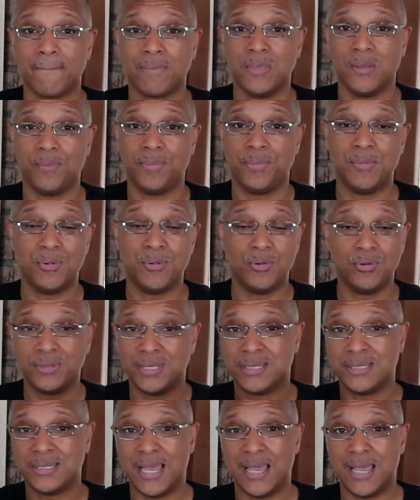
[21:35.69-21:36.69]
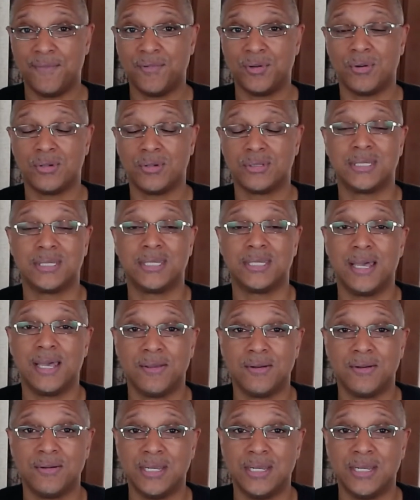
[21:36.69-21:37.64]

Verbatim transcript: the people who think they have it all together,